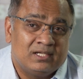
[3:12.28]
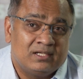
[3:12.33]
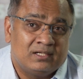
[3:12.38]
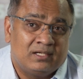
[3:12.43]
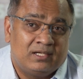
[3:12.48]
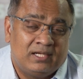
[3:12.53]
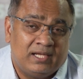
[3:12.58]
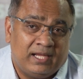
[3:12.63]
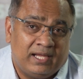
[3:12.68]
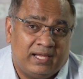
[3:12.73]

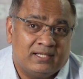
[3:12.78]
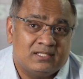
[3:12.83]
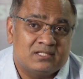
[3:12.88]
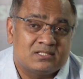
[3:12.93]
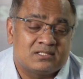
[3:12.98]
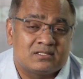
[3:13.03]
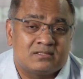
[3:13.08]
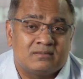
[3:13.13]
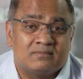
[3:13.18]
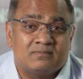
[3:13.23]

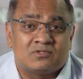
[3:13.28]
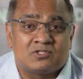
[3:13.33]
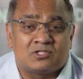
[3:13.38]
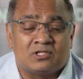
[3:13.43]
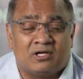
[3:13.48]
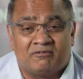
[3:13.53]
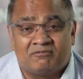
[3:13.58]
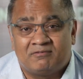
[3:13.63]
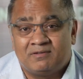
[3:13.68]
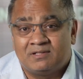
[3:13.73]
against
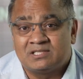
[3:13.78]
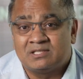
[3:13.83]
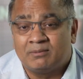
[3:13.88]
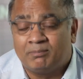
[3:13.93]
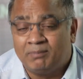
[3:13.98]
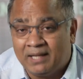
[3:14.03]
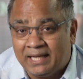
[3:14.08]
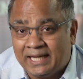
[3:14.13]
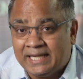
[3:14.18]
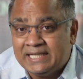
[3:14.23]
software
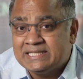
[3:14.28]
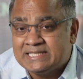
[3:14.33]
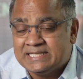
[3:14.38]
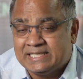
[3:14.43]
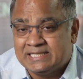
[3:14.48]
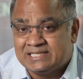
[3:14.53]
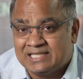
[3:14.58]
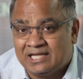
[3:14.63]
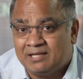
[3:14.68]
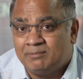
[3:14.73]
supply
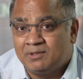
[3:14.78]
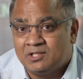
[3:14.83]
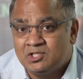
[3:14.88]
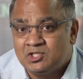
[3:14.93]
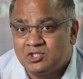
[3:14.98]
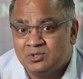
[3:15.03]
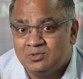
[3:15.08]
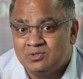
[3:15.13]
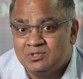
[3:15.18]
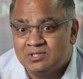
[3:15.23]
chain type
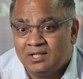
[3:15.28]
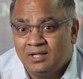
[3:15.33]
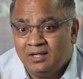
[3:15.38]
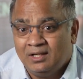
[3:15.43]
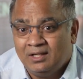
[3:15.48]
issues,